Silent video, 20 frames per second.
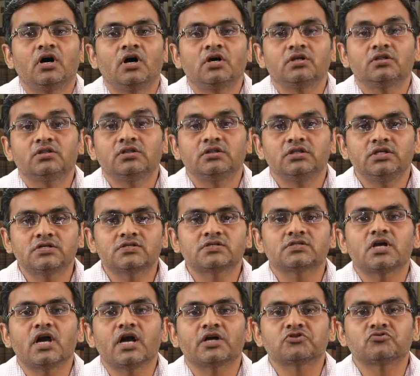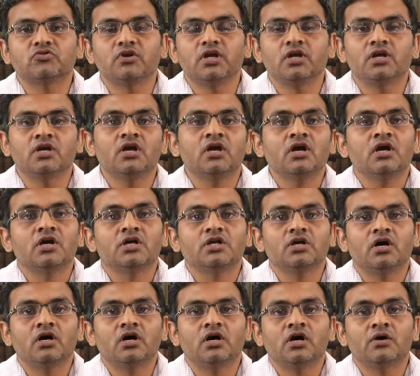Uh, this actually
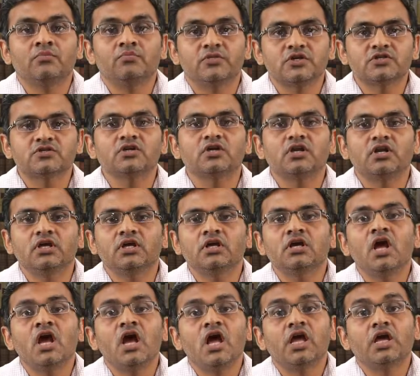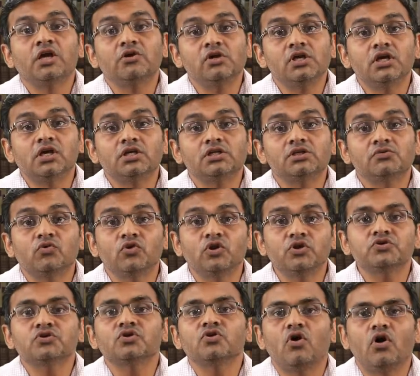uh, basically e
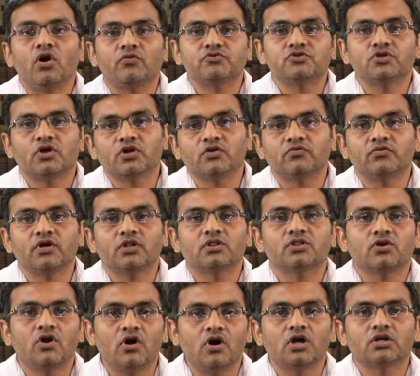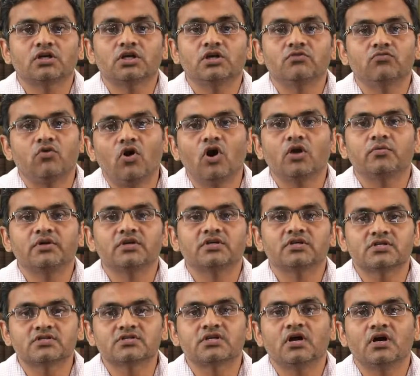evolution of geographical thought evolved in
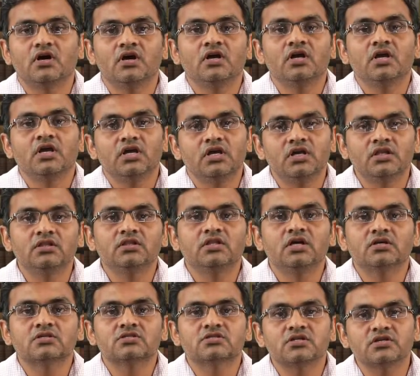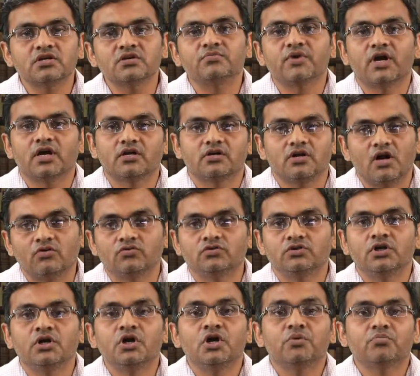Russia in the certain
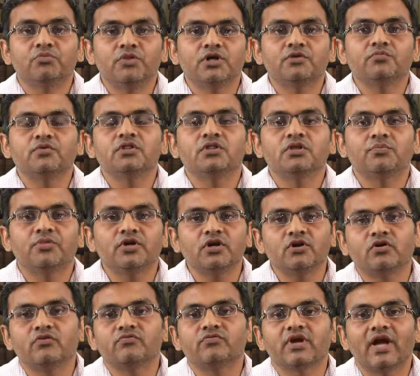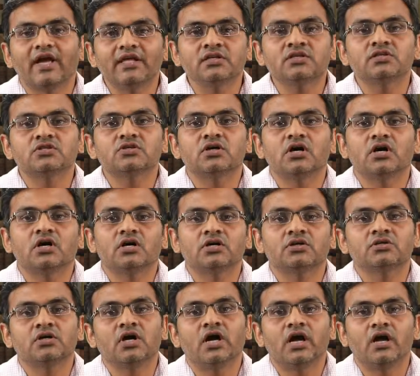background between the period of 9th
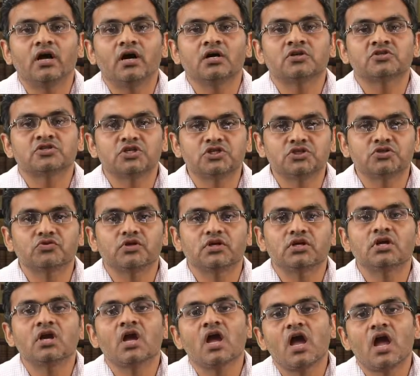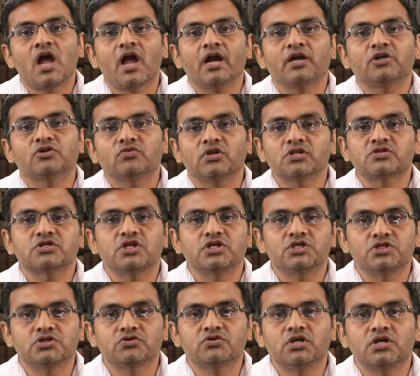uh, uh, century and 12th
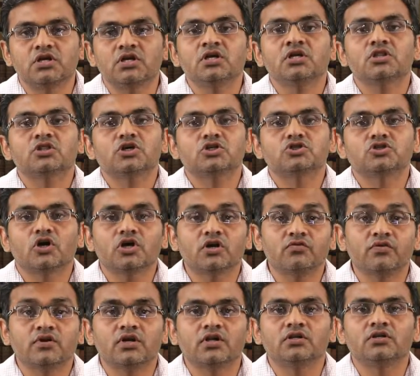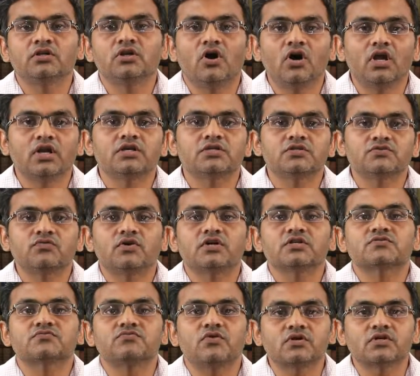century the geographical knowledge
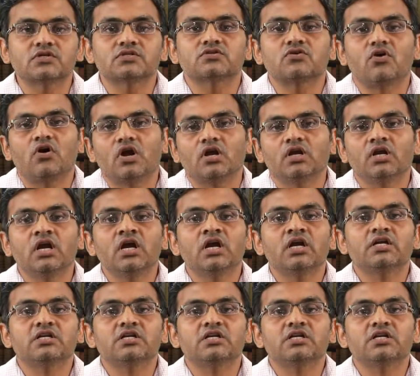was focused on